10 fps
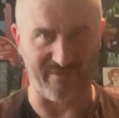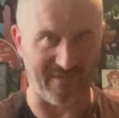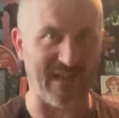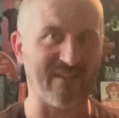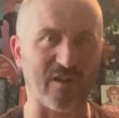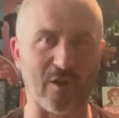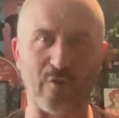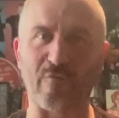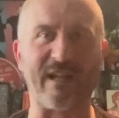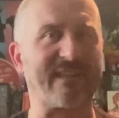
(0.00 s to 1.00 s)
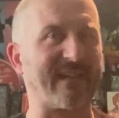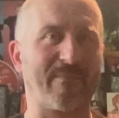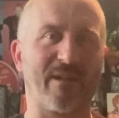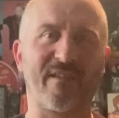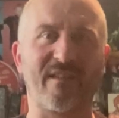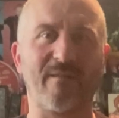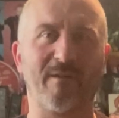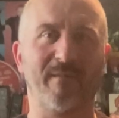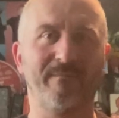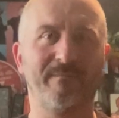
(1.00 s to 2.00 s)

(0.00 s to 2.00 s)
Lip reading: that's a great time at the cinema.